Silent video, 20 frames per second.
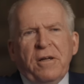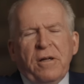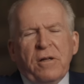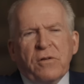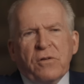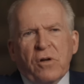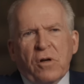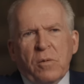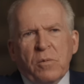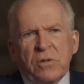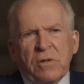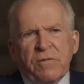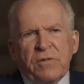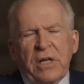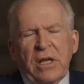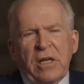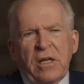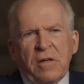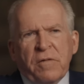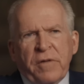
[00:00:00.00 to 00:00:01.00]
in terms of
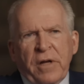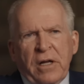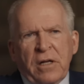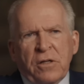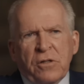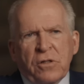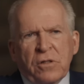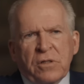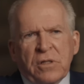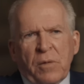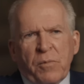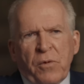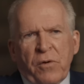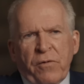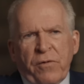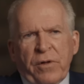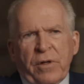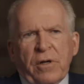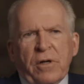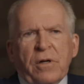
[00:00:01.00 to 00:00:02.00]
taking advantage of some
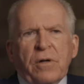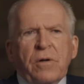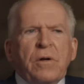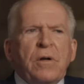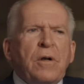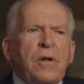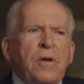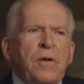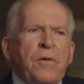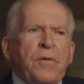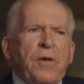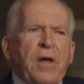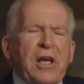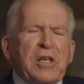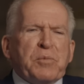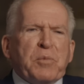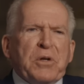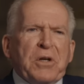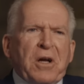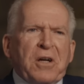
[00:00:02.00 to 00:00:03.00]
of their
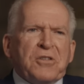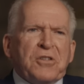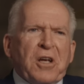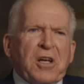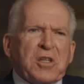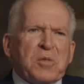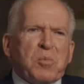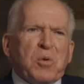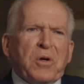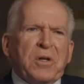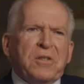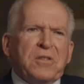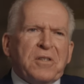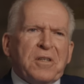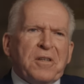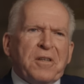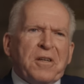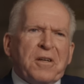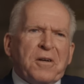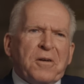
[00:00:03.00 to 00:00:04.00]
espionage exploits
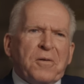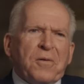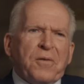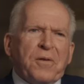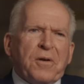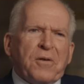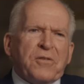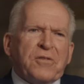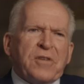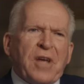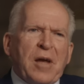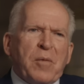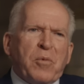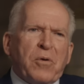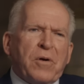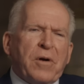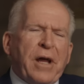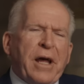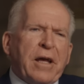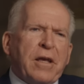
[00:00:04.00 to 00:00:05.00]
and their
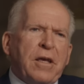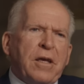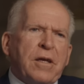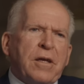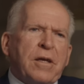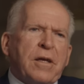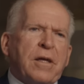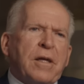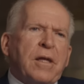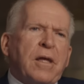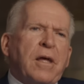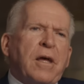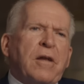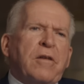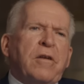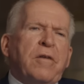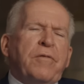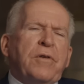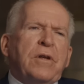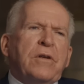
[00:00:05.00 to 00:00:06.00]
cyber hacking
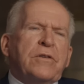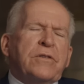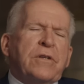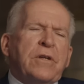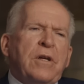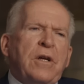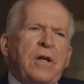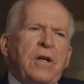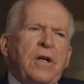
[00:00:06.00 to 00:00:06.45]
activities.